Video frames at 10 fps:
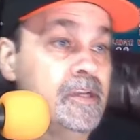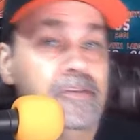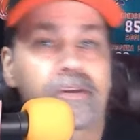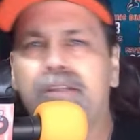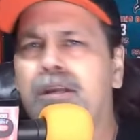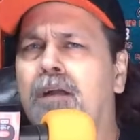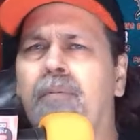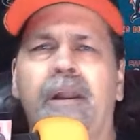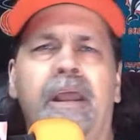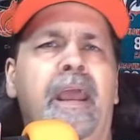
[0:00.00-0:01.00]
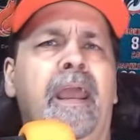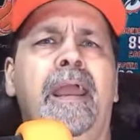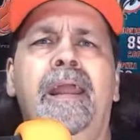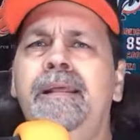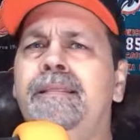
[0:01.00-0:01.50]
You can talk about
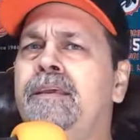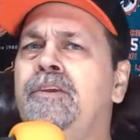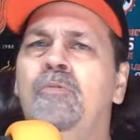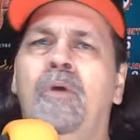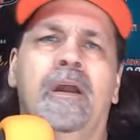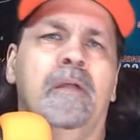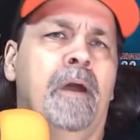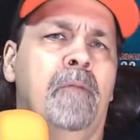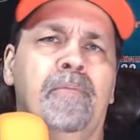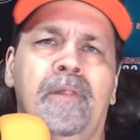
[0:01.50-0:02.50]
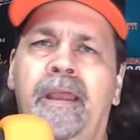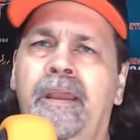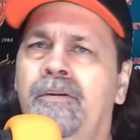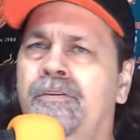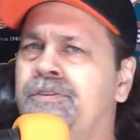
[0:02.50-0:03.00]
anything you want about
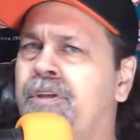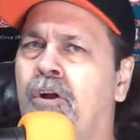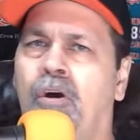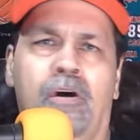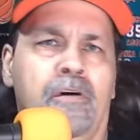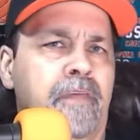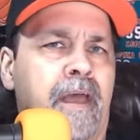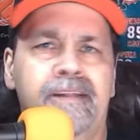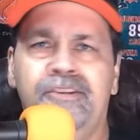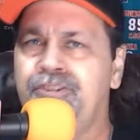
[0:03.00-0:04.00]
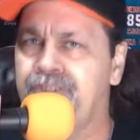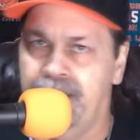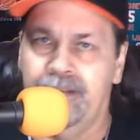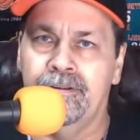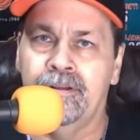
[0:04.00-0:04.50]
players and all that
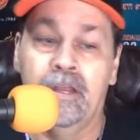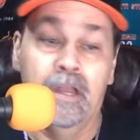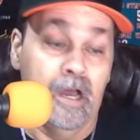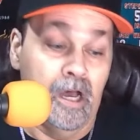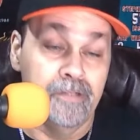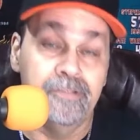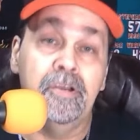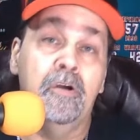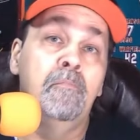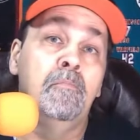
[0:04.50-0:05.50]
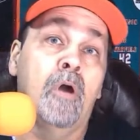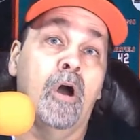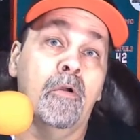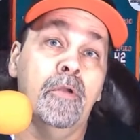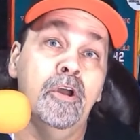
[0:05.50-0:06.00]
shit until
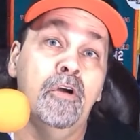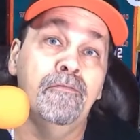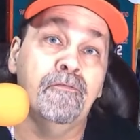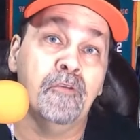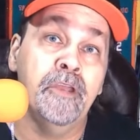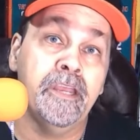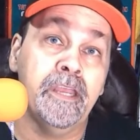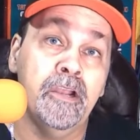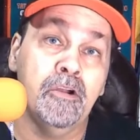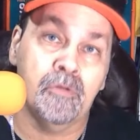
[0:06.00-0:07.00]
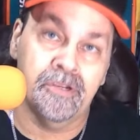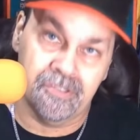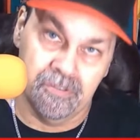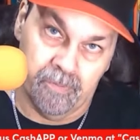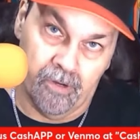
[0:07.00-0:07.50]
Mario freaking
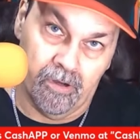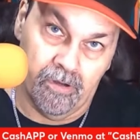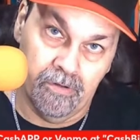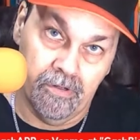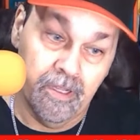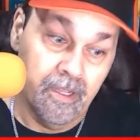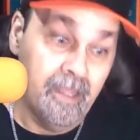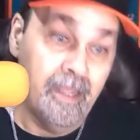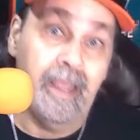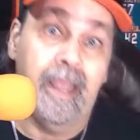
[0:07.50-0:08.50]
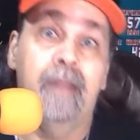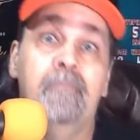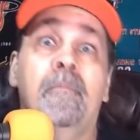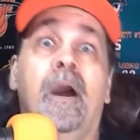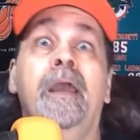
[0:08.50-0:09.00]
Cristobal and
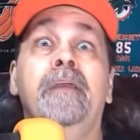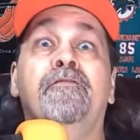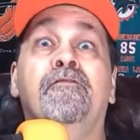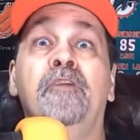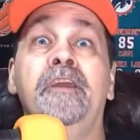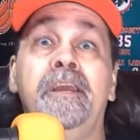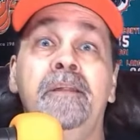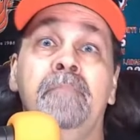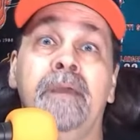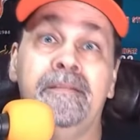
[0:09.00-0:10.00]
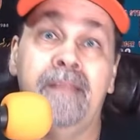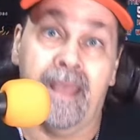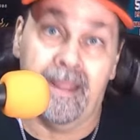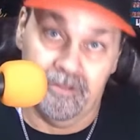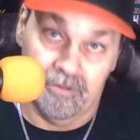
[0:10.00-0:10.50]
Mike freaking
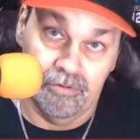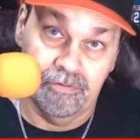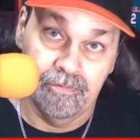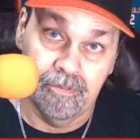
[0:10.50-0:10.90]
McDaniel